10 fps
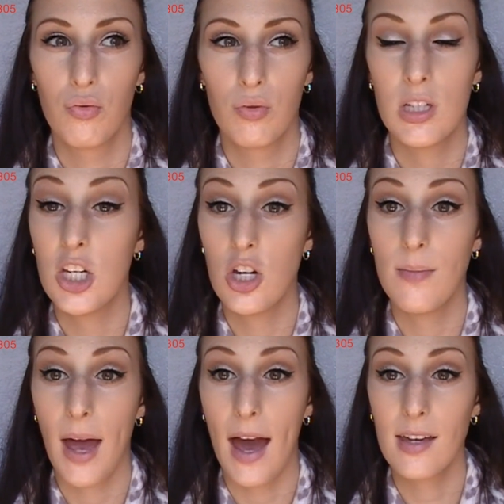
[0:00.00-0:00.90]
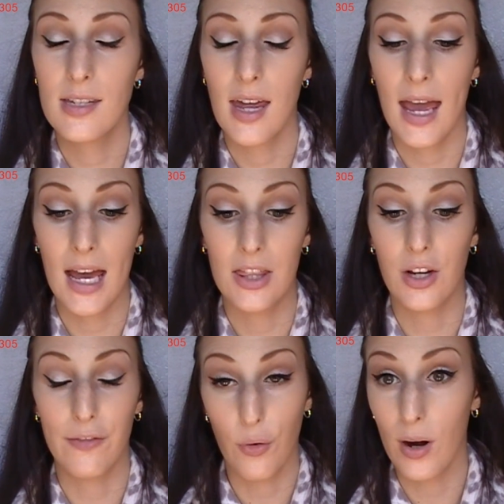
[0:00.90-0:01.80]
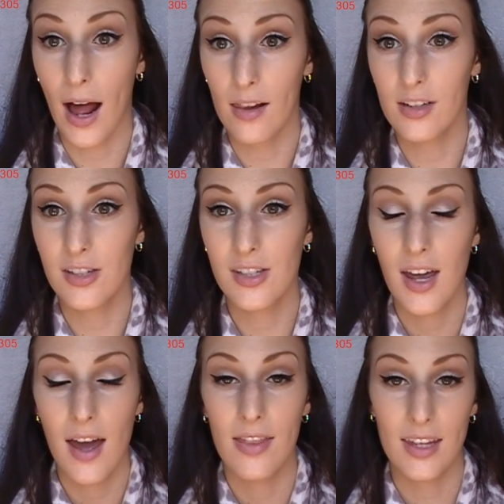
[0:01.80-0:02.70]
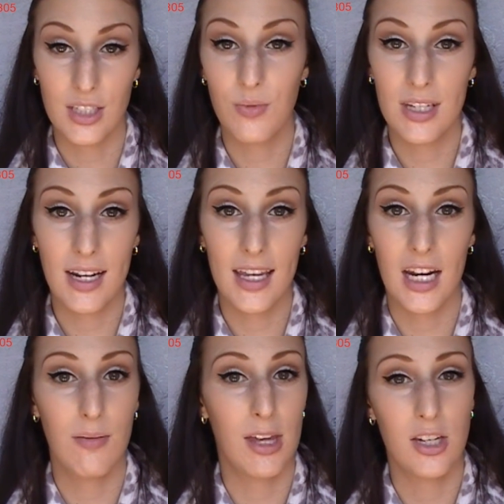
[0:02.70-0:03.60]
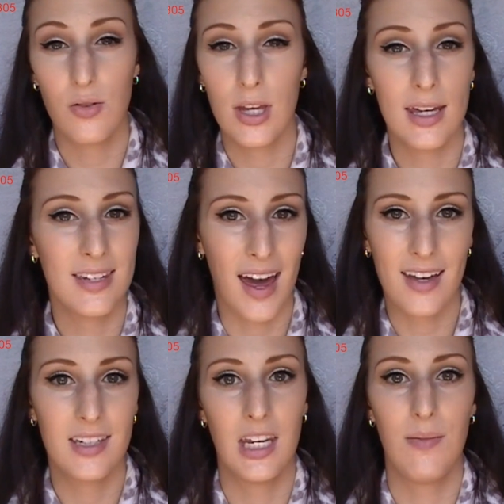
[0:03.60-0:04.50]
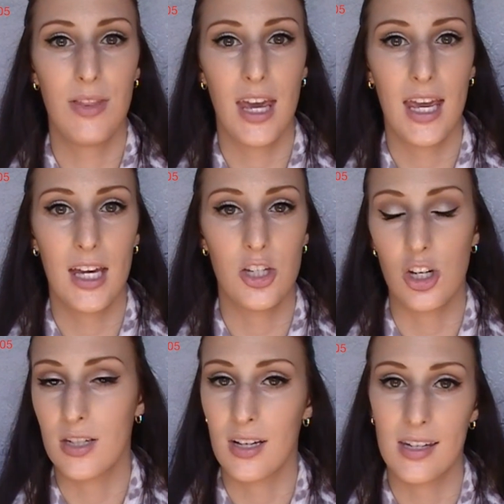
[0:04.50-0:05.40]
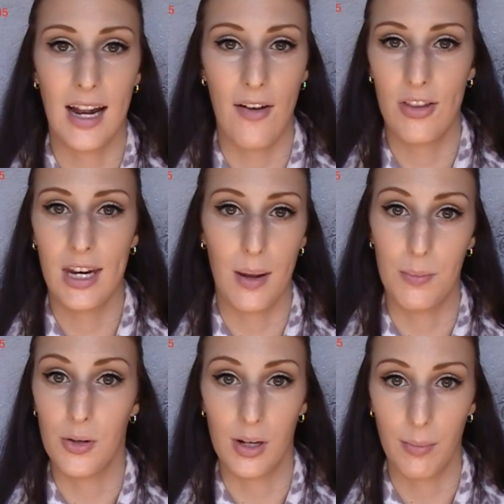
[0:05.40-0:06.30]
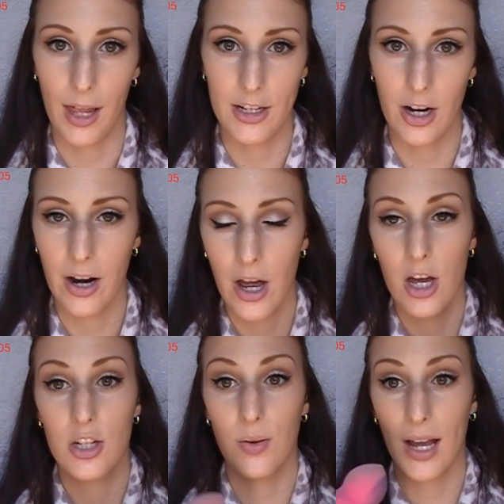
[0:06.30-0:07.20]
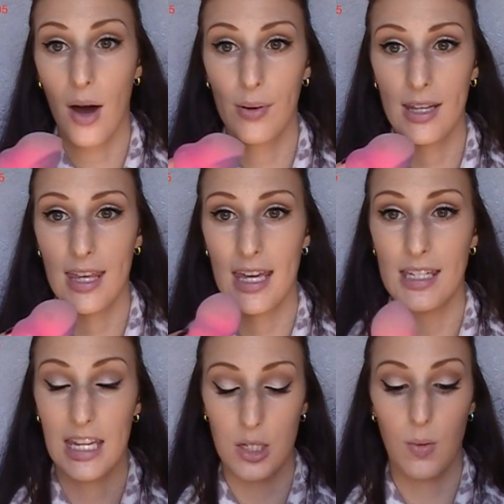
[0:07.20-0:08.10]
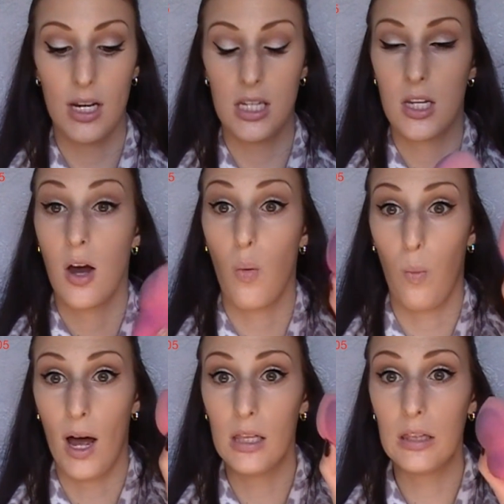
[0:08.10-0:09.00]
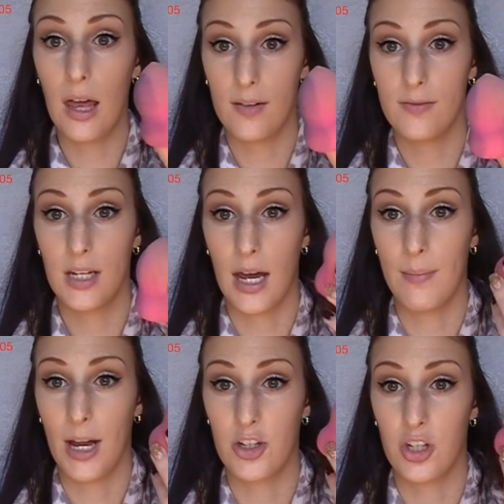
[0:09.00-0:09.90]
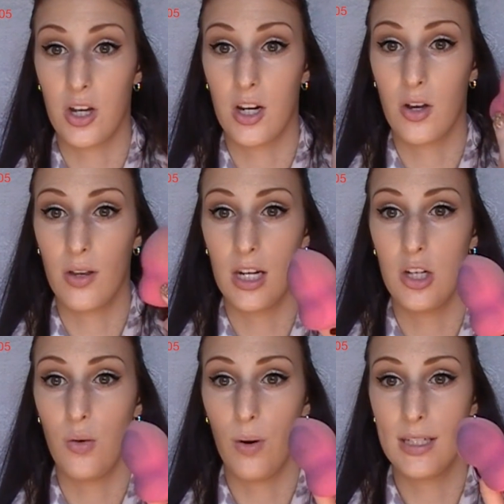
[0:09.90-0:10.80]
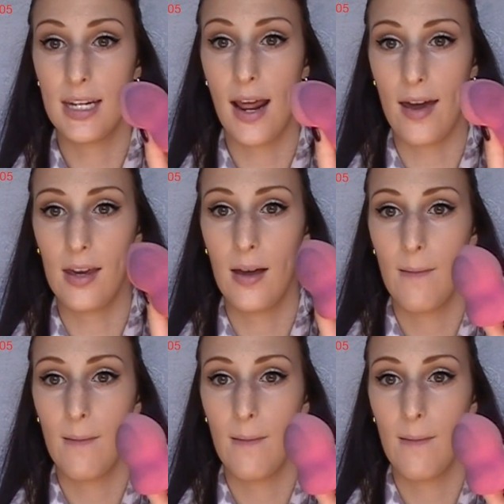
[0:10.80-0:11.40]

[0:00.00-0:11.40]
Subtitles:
TJ Maxx, and they're $4. That's the reason I get them. They do the exact same thing. It just doesn't have the name beauty blender. So I got one of these. This one is well loved. I'm actually going to go get a new one today.